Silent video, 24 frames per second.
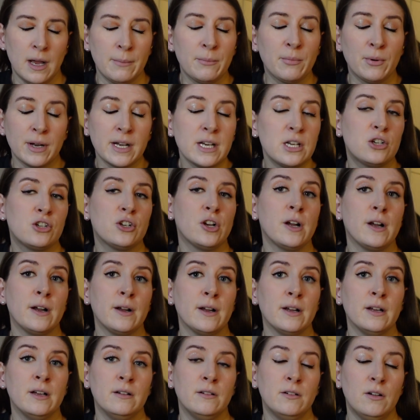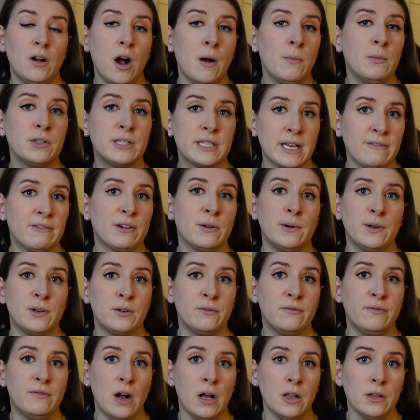pretty sure almost everyone
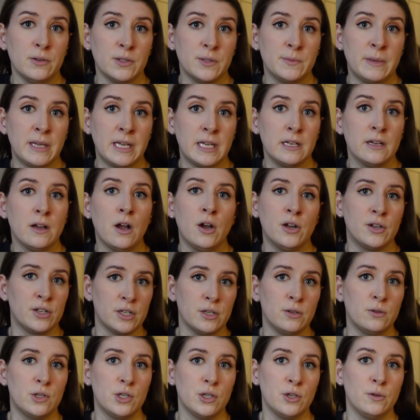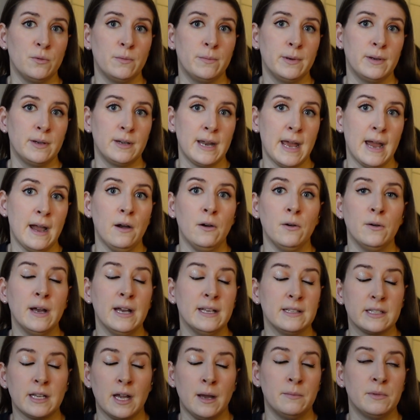who follows me on YouTube now
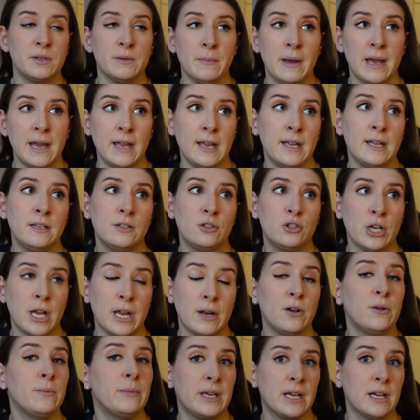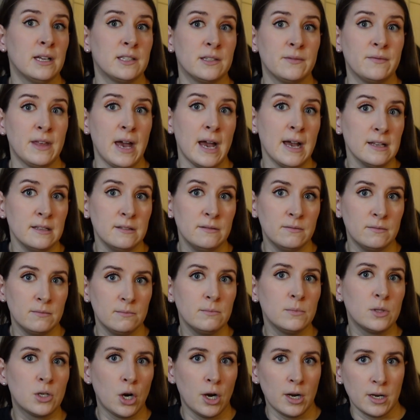has come to my channel because of that
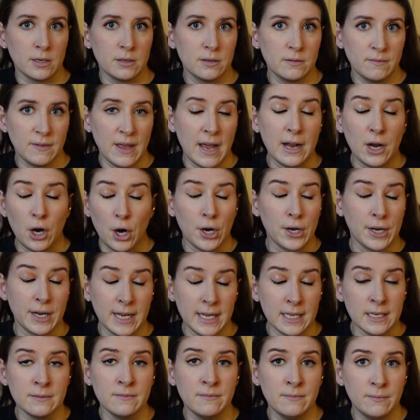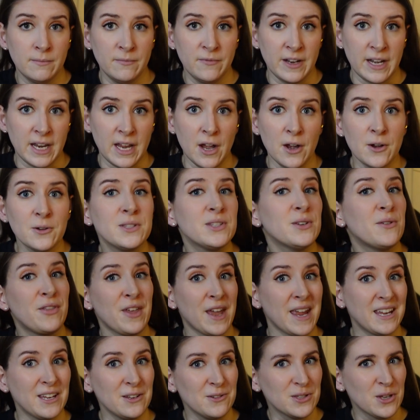cardigan video. So
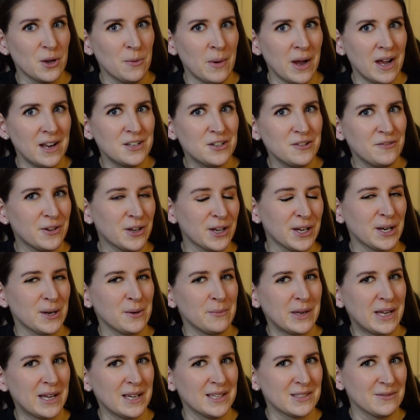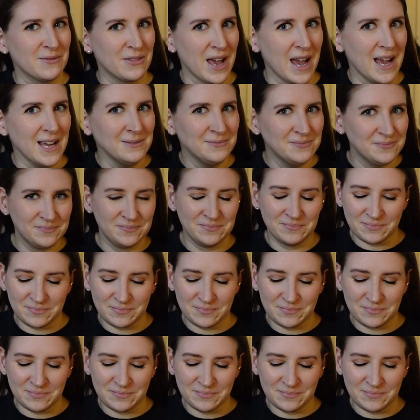thank you so much if you're here because of that.